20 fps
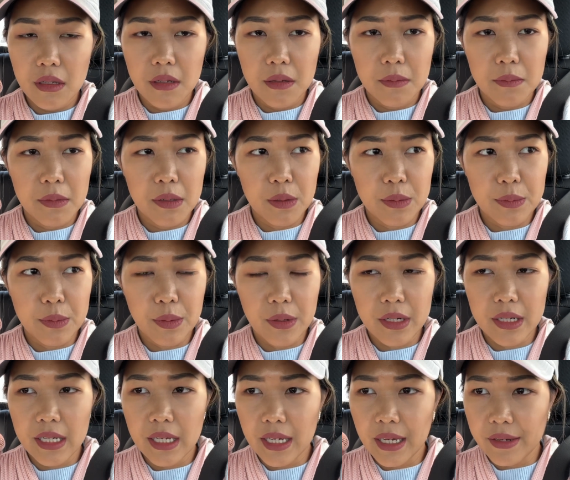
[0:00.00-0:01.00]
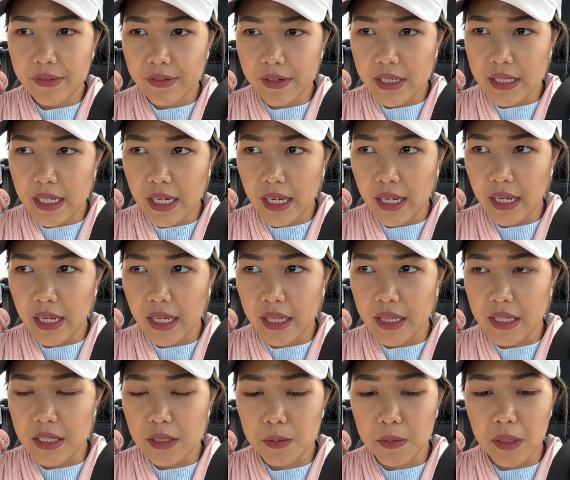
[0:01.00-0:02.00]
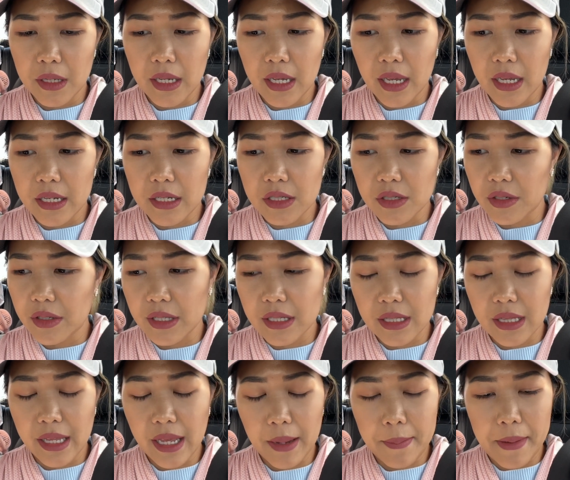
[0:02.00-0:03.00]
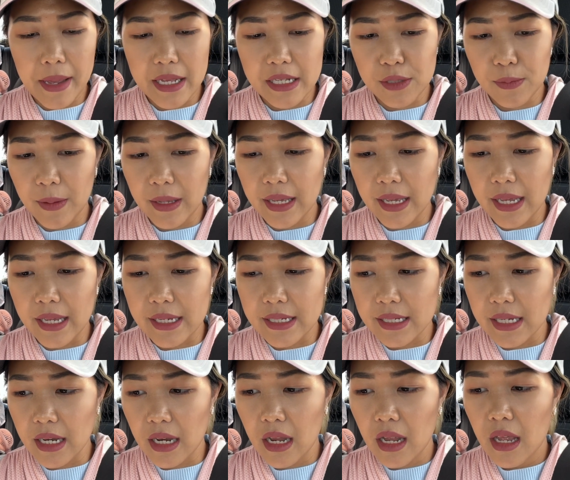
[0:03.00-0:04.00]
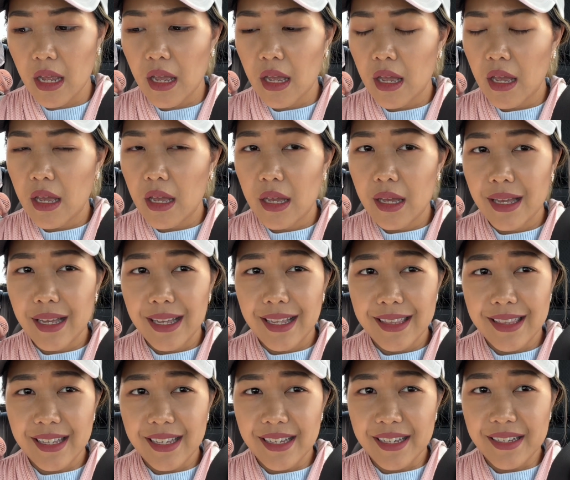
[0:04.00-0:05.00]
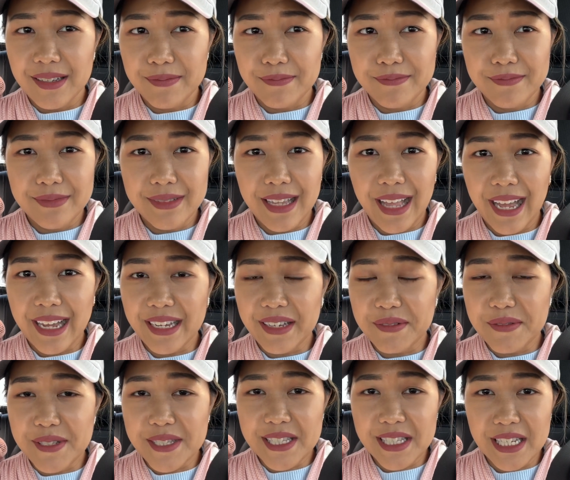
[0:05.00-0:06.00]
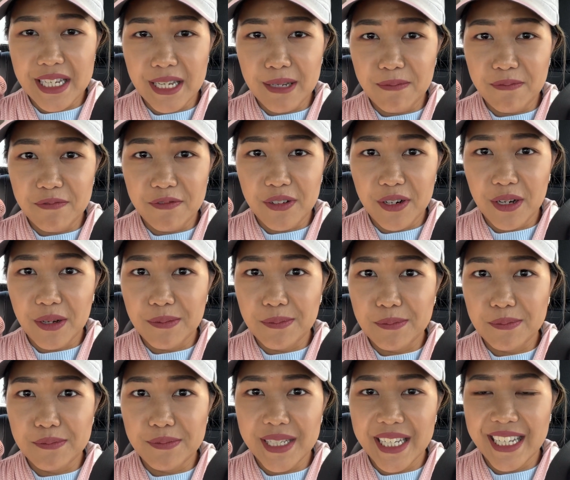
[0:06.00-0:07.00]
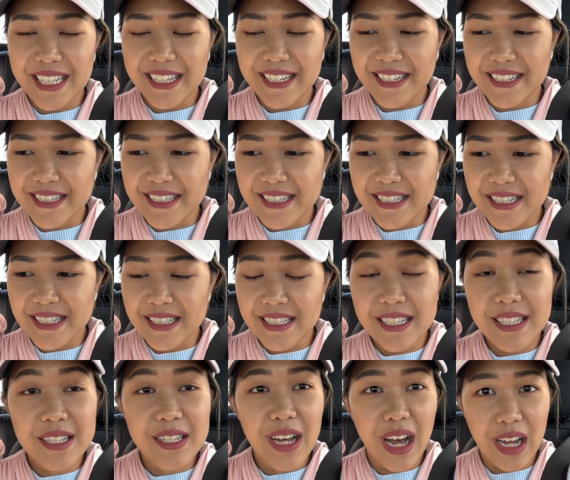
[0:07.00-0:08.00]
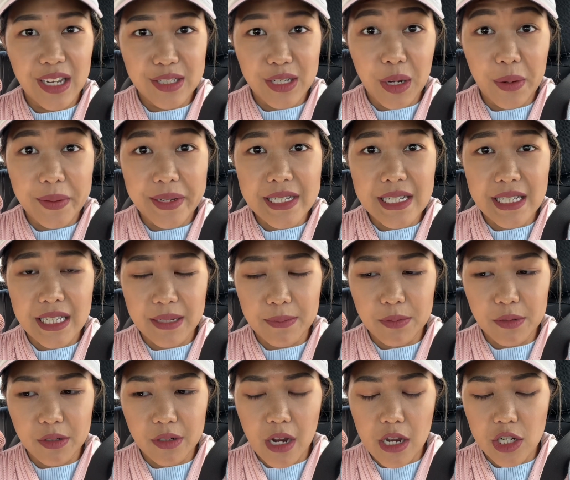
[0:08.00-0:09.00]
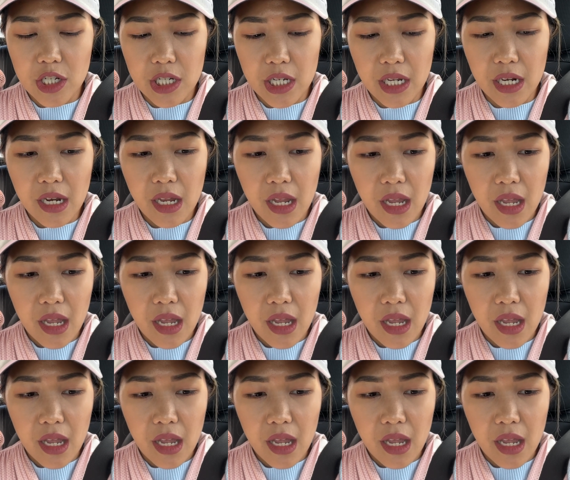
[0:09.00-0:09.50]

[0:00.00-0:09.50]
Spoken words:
me working every day this weekend, or that past weekend, and the lack of sleep from Killian's still ongoing sleep regression.